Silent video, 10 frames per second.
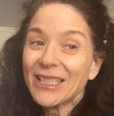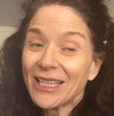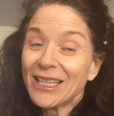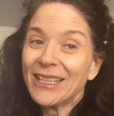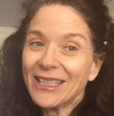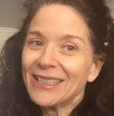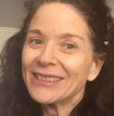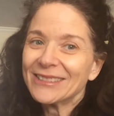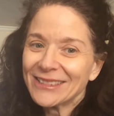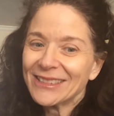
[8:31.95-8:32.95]

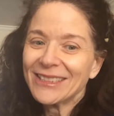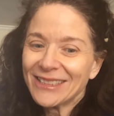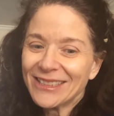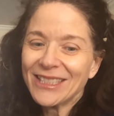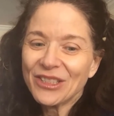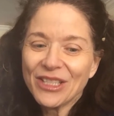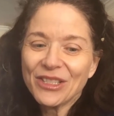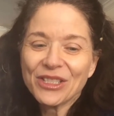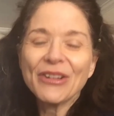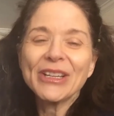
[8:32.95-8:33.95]

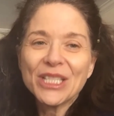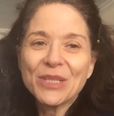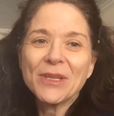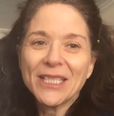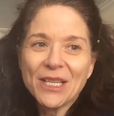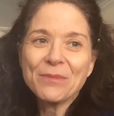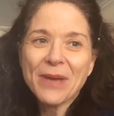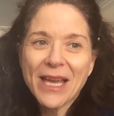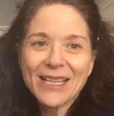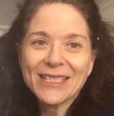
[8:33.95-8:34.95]
There's going to be an
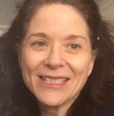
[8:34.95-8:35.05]
impact,